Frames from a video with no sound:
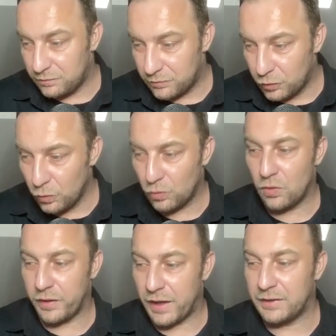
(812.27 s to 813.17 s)
two
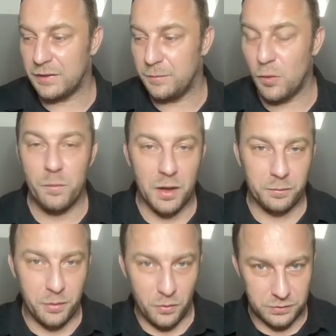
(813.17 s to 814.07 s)
connected mobile
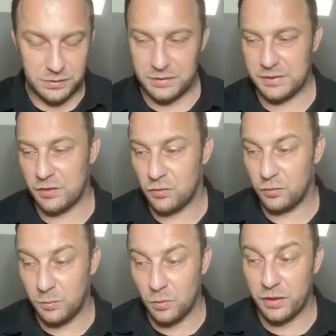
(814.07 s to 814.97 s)
pawns in the center of
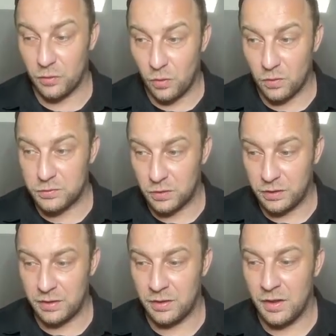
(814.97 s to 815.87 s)
the board and also
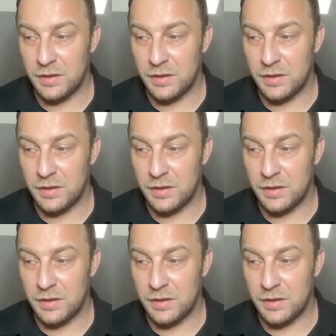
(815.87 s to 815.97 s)
here